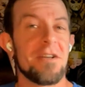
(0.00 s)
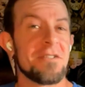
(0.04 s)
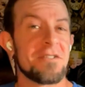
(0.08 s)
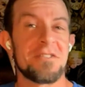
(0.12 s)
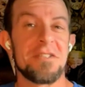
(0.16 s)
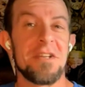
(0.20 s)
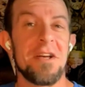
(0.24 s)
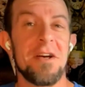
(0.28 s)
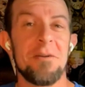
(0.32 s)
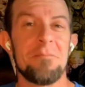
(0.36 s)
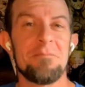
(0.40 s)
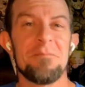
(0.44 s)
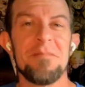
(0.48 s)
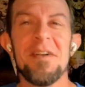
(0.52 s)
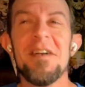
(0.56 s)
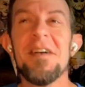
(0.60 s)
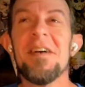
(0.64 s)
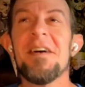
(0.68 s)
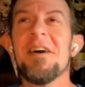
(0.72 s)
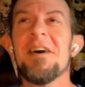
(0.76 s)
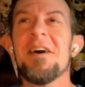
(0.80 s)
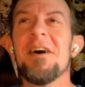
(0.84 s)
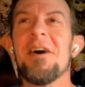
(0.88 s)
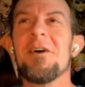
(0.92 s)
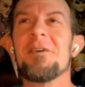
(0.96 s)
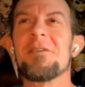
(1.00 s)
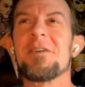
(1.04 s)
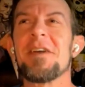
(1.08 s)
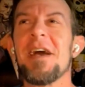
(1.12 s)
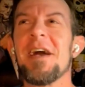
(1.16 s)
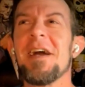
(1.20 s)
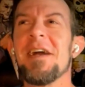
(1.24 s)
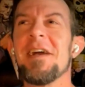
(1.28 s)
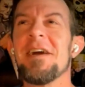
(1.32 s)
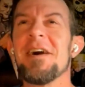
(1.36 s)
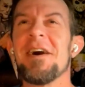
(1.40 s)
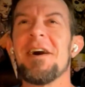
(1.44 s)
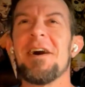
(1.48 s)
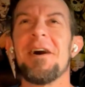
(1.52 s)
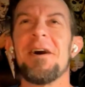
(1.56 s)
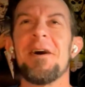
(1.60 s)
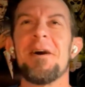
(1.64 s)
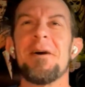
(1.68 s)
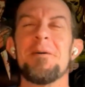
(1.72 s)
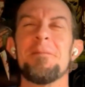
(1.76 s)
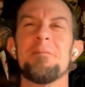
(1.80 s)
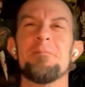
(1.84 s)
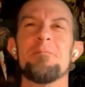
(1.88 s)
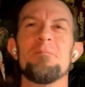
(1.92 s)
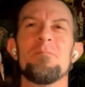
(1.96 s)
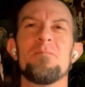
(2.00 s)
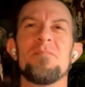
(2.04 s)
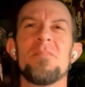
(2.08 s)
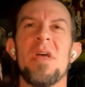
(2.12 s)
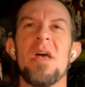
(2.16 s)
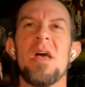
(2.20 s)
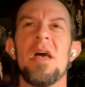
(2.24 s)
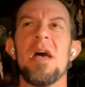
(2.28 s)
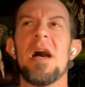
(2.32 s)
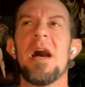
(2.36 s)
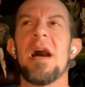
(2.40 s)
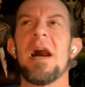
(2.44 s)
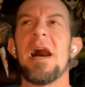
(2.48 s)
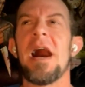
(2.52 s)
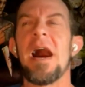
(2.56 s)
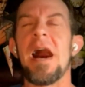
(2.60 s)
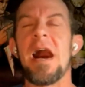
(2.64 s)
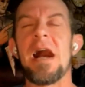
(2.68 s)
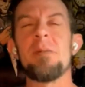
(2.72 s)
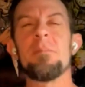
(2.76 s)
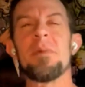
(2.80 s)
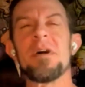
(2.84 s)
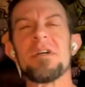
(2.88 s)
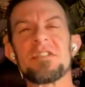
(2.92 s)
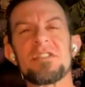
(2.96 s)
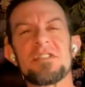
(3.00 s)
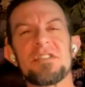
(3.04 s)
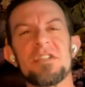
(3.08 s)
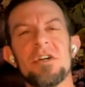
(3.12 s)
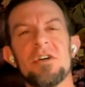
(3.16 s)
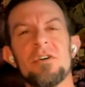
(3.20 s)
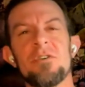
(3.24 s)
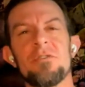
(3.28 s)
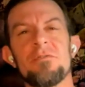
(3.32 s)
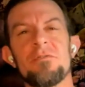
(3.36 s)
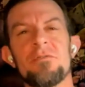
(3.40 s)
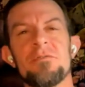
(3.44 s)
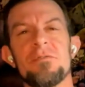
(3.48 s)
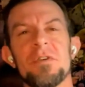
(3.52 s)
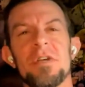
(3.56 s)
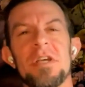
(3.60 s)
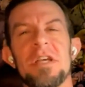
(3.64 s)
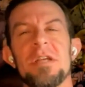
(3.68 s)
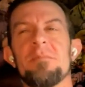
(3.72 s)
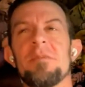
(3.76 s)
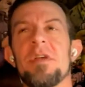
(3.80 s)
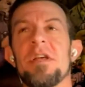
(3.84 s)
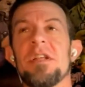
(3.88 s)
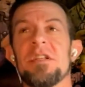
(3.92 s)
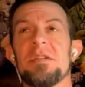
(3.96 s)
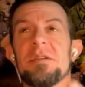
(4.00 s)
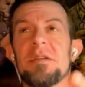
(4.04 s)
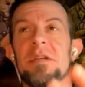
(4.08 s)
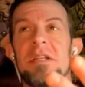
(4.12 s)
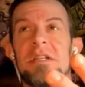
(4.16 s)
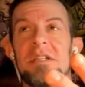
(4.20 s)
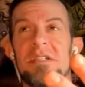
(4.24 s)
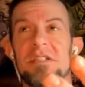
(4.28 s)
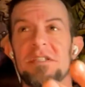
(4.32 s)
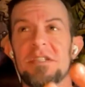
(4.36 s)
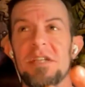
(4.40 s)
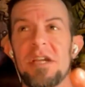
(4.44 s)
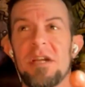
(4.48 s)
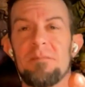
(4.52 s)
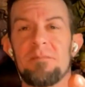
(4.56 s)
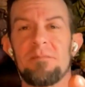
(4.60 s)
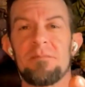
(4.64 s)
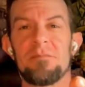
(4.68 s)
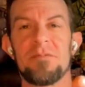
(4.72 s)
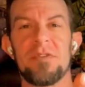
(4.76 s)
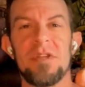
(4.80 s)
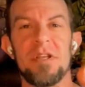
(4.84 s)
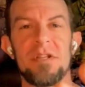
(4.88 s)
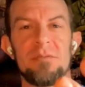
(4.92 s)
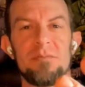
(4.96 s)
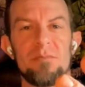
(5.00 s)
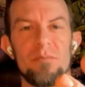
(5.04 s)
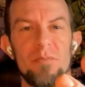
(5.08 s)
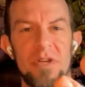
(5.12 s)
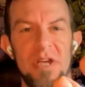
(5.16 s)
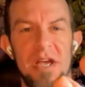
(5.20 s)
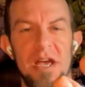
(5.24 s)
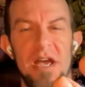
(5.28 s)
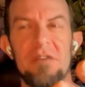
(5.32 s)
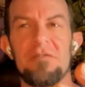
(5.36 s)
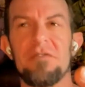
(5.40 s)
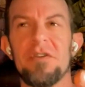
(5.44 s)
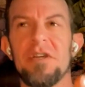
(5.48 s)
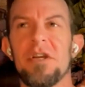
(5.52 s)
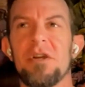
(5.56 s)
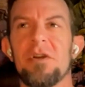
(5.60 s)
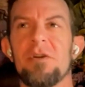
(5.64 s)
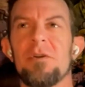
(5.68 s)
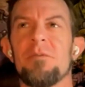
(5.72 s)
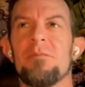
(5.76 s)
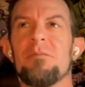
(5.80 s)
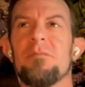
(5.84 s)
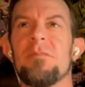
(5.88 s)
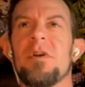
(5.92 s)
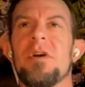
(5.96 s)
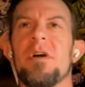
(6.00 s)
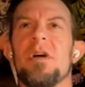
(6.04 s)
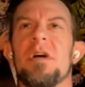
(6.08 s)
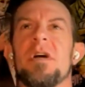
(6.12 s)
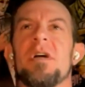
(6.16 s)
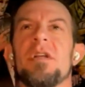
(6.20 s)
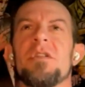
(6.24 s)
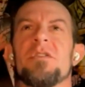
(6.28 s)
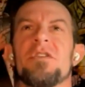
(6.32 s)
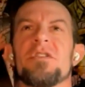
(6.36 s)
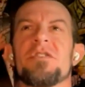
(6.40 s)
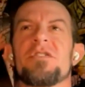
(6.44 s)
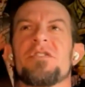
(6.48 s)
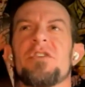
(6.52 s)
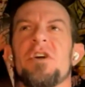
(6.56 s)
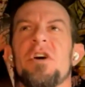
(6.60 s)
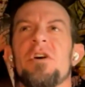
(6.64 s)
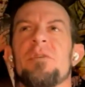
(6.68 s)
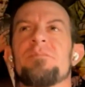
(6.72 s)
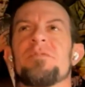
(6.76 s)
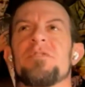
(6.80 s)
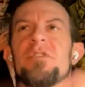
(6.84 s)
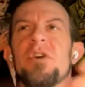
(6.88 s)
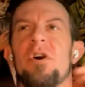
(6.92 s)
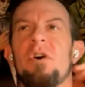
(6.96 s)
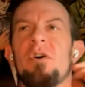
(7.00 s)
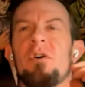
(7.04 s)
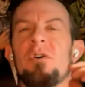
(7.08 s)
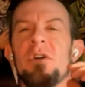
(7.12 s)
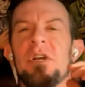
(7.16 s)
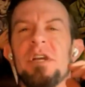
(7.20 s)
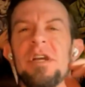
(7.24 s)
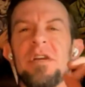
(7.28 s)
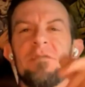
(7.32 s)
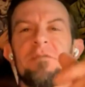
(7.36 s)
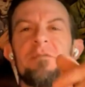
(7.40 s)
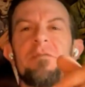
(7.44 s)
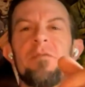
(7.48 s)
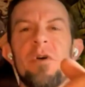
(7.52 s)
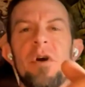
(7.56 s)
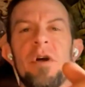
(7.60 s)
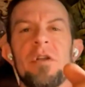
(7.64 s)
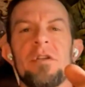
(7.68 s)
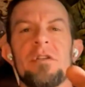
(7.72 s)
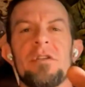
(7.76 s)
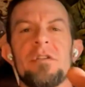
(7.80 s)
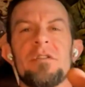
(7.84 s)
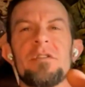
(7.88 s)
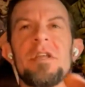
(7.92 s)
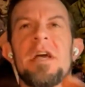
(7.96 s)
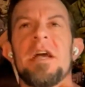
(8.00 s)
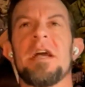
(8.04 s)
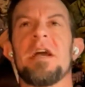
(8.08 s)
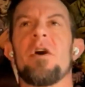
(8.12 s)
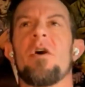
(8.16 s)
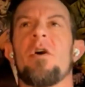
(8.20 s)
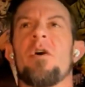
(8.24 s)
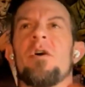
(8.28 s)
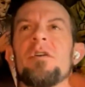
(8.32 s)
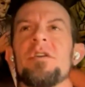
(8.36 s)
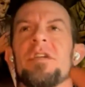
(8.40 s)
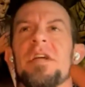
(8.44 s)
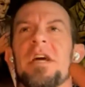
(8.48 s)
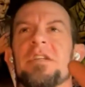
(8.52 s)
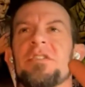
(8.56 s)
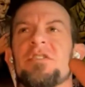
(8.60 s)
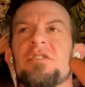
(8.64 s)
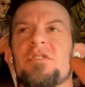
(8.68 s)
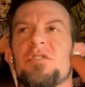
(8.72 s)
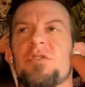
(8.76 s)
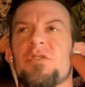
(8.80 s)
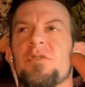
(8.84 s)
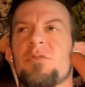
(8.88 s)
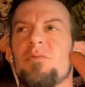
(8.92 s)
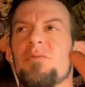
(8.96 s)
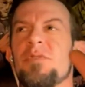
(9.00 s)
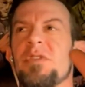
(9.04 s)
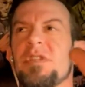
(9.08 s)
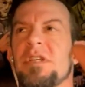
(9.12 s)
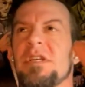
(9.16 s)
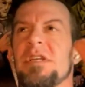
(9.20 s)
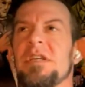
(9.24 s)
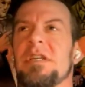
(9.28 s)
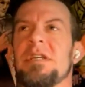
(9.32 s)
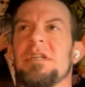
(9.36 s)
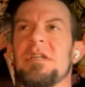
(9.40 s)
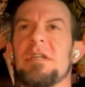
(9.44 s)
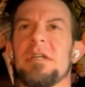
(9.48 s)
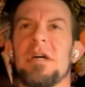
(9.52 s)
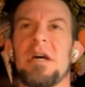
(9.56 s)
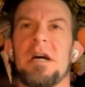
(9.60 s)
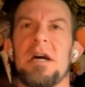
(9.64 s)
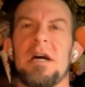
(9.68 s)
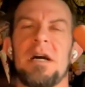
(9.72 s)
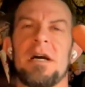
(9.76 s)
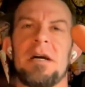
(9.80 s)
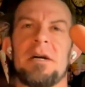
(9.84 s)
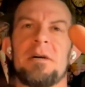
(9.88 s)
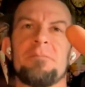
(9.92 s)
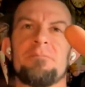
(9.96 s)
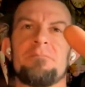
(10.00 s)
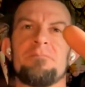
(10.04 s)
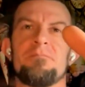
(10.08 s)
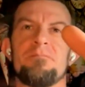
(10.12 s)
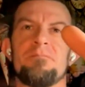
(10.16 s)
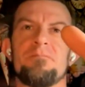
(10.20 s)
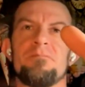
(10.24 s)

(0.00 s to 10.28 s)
a sub. Okay. Um, I myself in, in, in the setup that we have here, the subs are in front. They are next to the um,